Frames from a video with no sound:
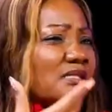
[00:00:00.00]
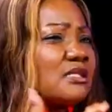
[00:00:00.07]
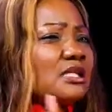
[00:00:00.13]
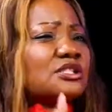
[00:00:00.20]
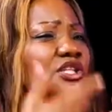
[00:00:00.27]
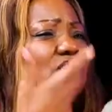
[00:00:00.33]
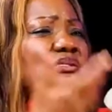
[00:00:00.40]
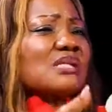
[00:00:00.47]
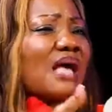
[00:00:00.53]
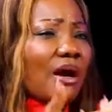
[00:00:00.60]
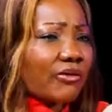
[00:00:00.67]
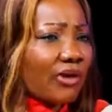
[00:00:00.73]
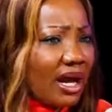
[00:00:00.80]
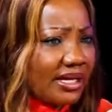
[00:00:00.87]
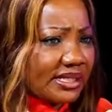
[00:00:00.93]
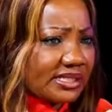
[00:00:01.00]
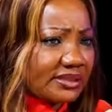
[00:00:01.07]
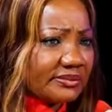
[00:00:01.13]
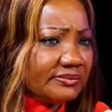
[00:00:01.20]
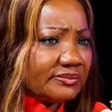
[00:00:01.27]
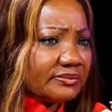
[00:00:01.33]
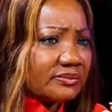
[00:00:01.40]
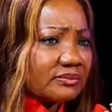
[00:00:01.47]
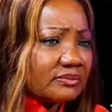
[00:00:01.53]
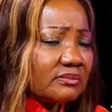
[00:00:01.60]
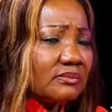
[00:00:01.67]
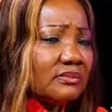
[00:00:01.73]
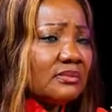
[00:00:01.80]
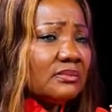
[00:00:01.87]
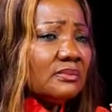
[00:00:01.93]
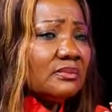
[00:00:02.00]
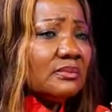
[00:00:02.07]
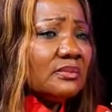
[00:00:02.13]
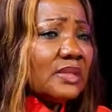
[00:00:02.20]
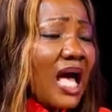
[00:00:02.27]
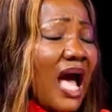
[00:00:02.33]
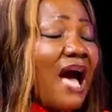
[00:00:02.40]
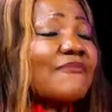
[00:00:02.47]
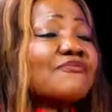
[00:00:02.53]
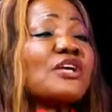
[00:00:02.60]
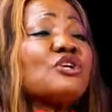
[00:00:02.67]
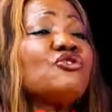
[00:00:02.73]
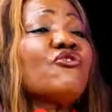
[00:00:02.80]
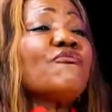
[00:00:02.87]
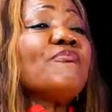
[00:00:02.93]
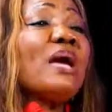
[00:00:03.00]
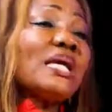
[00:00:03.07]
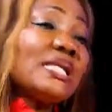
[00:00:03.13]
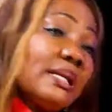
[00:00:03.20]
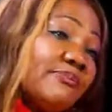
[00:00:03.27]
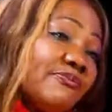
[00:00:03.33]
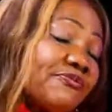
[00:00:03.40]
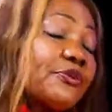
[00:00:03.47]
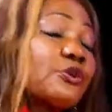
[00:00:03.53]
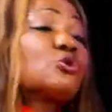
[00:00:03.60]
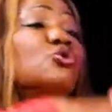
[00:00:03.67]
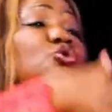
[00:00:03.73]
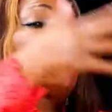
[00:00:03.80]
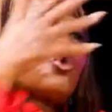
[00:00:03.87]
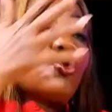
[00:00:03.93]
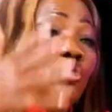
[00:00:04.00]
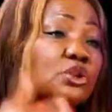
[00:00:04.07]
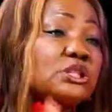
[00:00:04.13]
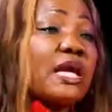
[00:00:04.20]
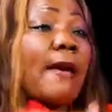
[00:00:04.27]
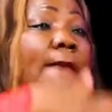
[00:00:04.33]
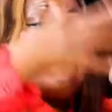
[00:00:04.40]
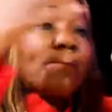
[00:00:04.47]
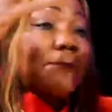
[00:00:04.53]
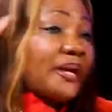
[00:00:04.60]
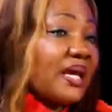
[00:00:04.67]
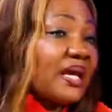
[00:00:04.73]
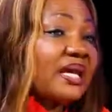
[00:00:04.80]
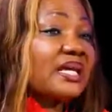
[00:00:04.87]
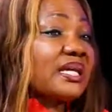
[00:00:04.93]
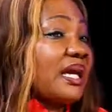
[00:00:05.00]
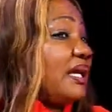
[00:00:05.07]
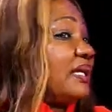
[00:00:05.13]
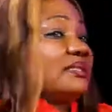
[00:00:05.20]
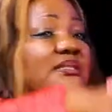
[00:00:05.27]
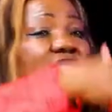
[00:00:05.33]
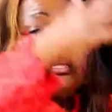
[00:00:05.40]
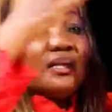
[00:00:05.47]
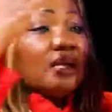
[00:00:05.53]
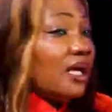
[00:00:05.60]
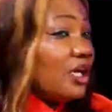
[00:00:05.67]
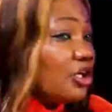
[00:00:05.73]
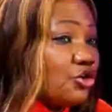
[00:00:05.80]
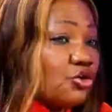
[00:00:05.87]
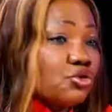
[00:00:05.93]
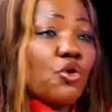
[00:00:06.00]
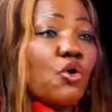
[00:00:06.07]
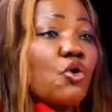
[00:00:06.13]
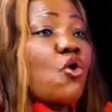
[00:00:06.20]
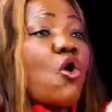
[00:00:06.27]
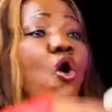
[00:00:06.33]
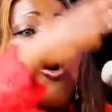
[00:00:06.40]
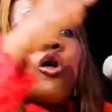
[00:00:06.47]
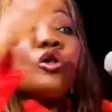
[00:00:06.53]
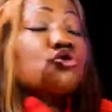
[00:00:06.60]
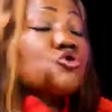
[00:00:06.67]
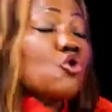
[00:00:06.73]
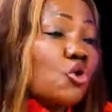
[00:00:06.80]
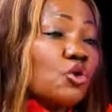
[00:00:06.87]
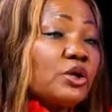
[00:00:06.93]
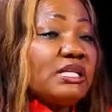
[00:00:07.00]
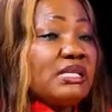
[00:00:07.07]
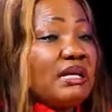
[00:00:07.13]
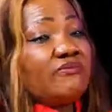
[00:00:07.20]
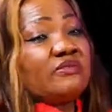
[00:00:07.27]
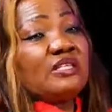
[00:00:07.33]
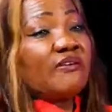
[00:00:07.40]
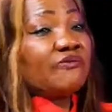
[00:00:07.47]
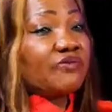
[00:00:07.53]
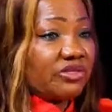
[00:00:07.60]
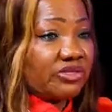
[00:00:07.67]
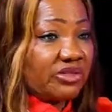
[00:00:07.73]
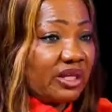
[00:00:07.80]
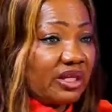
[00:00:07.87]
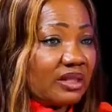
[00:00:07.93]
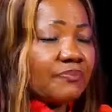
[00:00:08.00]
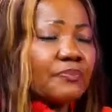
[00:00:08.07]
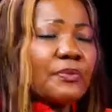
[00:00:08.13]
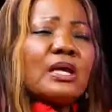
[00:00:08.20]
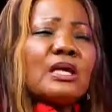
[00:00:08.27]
decisions are right. After you've made him feel good and big and, you know, all knowing and everything,